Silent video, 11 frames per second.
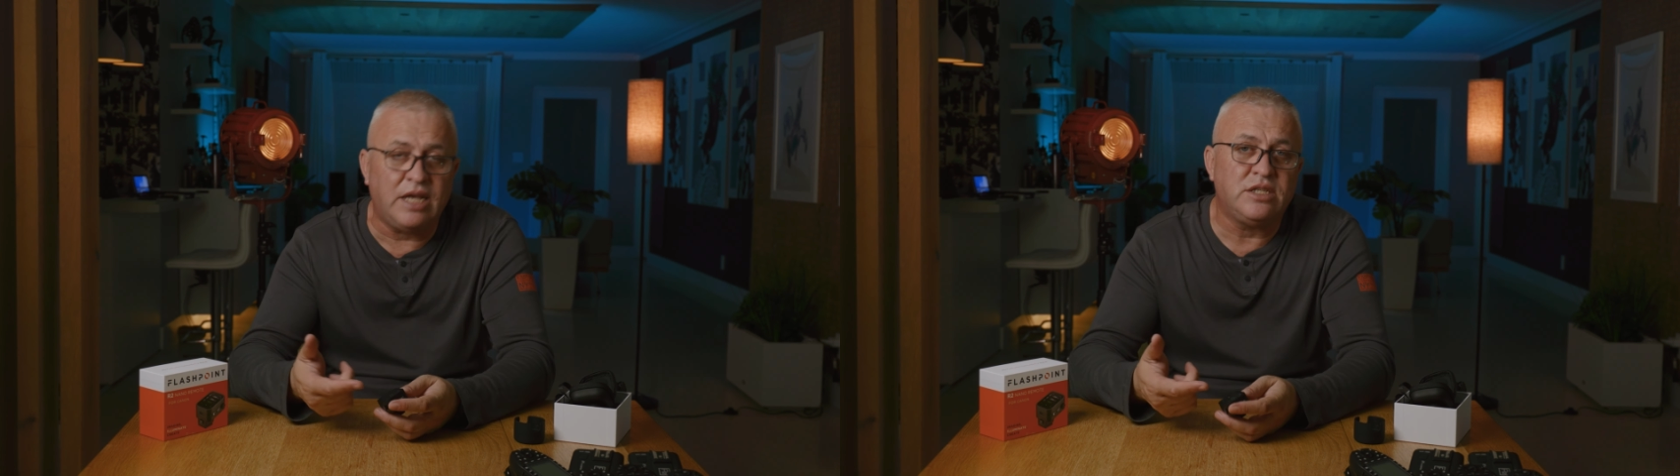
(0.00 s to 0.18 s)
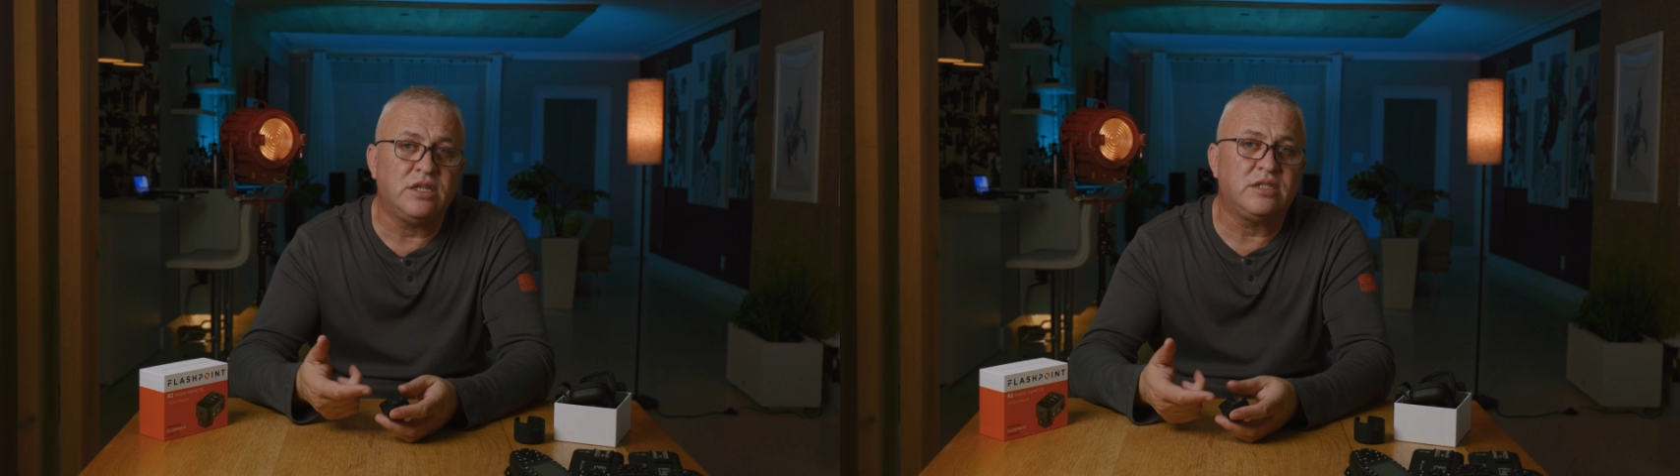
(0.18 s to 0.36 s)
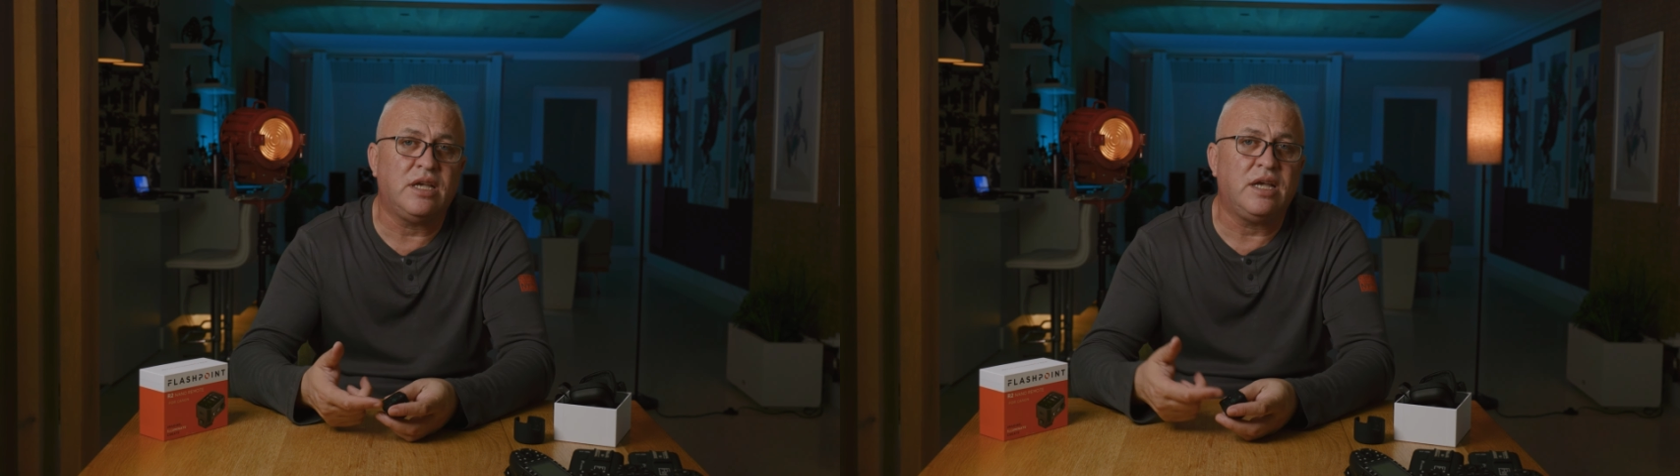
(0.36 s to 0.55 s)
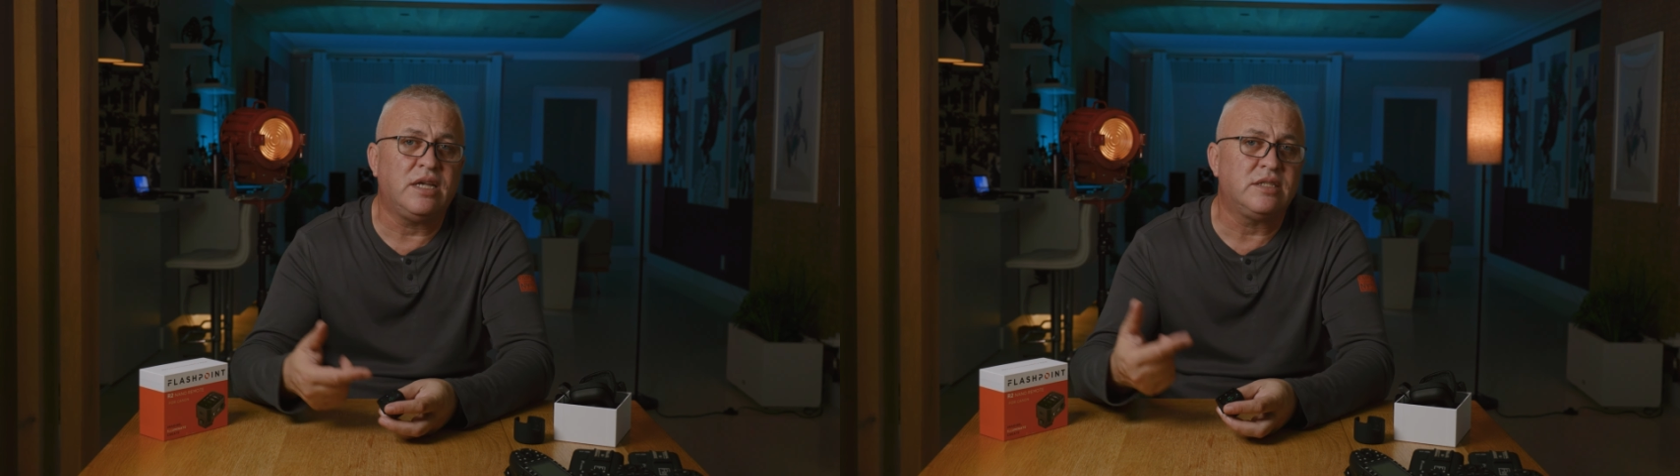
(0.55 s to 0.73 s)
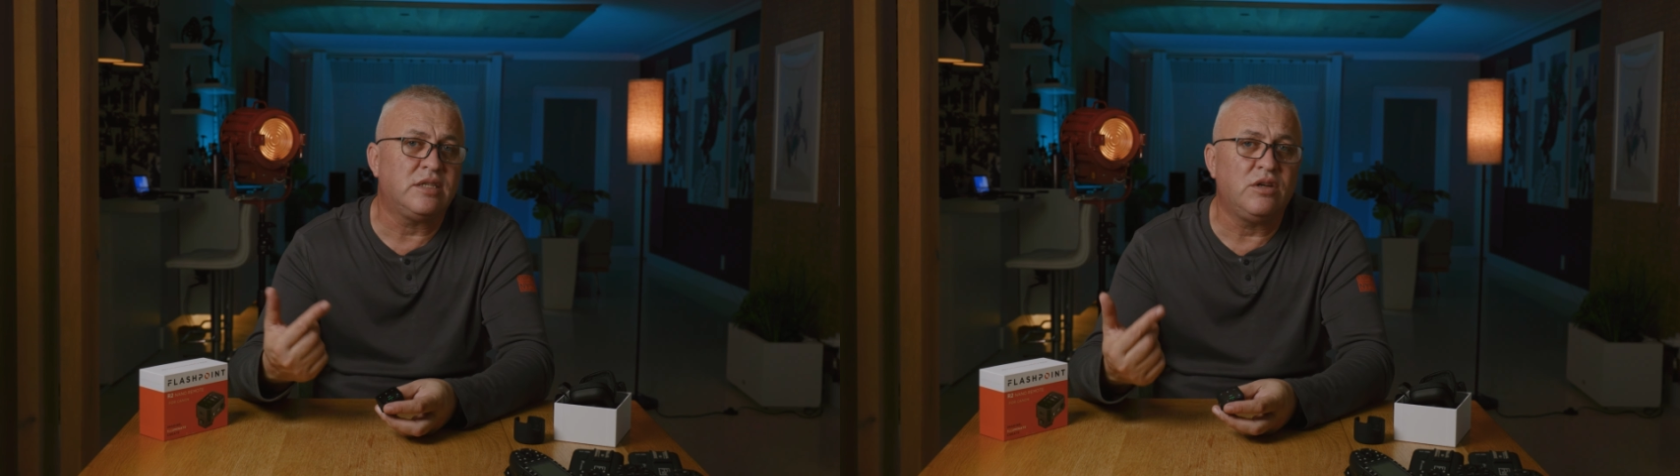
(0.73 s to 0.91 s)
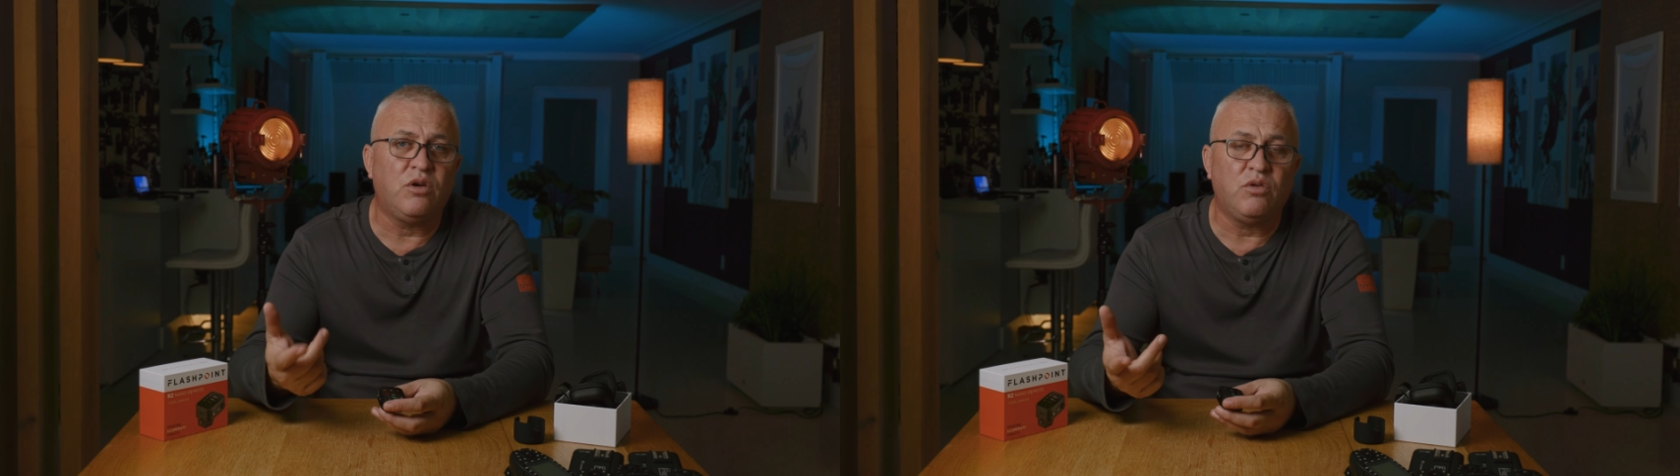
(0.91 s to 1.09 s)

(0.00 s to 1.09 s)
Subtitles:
HSS,